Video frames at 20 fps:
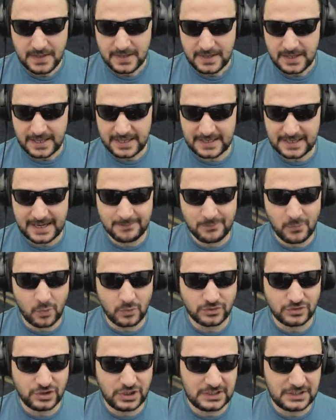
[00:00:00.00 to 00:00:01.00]
and I'm on
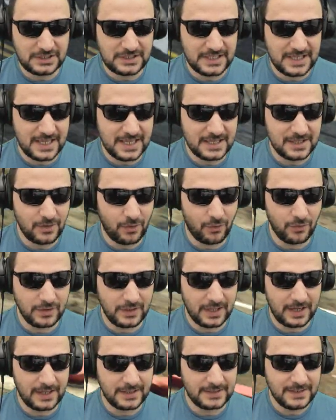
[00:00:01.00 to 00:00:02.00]
G T A
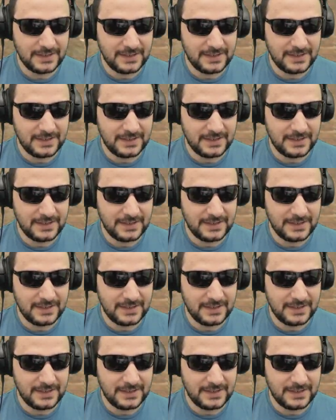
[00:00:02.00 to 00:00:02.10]
Online.